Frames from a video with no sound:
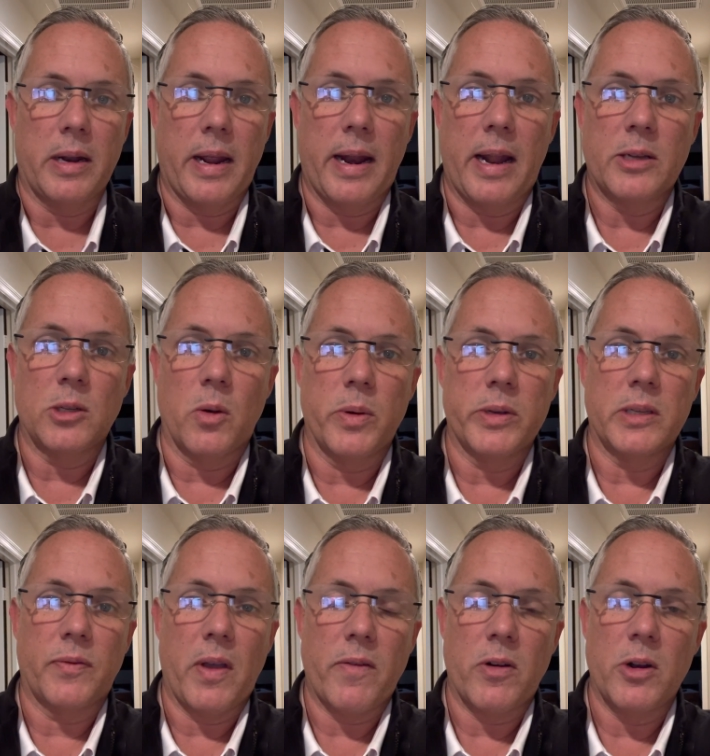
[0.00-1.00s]
And as always,
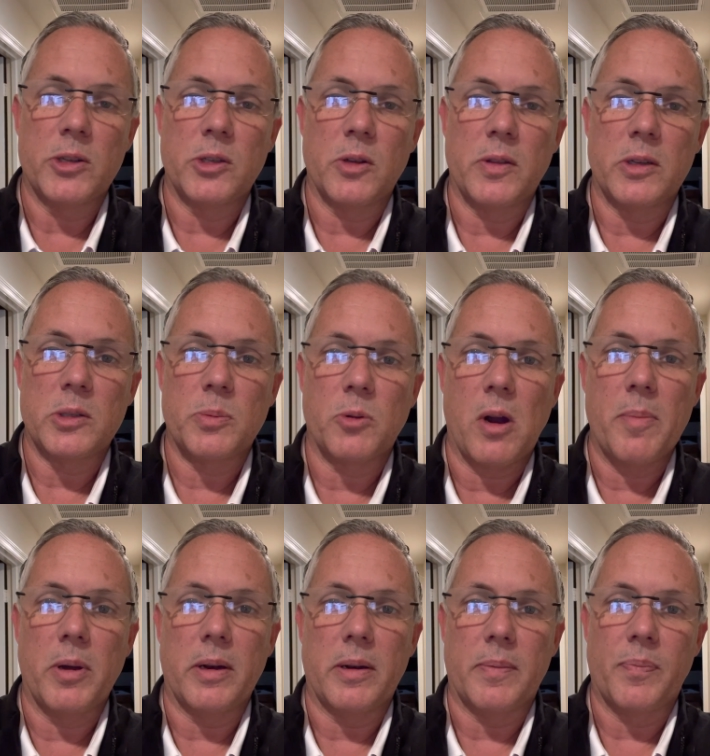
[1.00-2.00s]
if you haven't done so, hit that subscribe
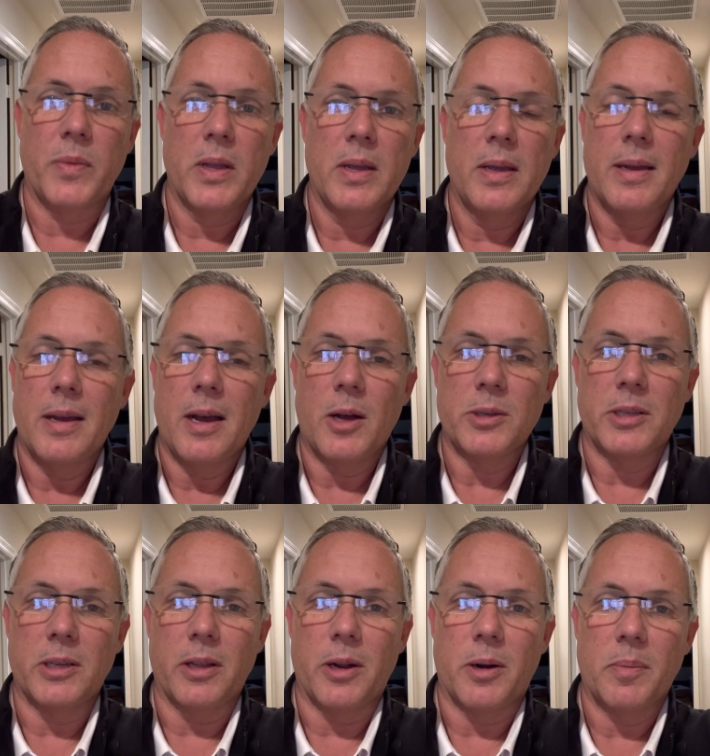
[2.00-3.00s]
button. I'll see
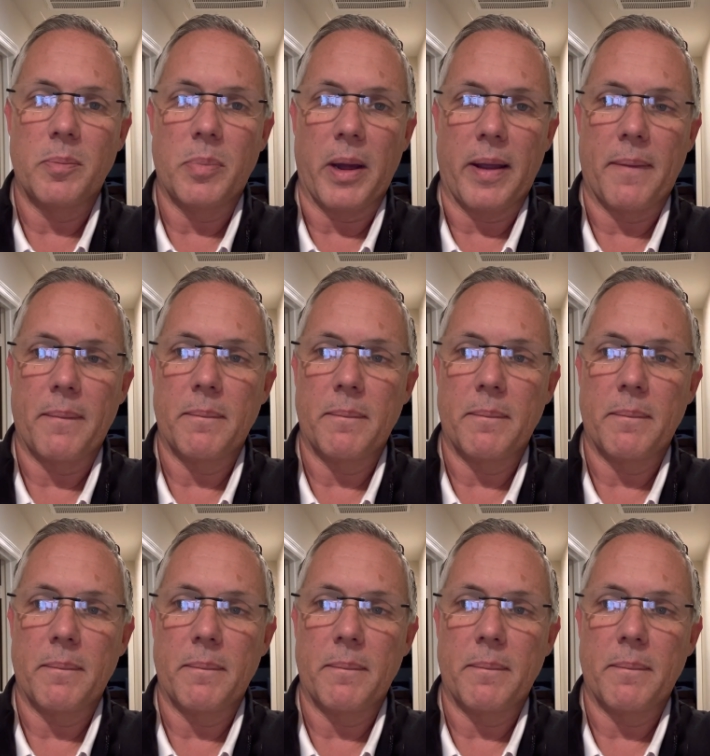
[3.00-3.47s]
you later. Bye.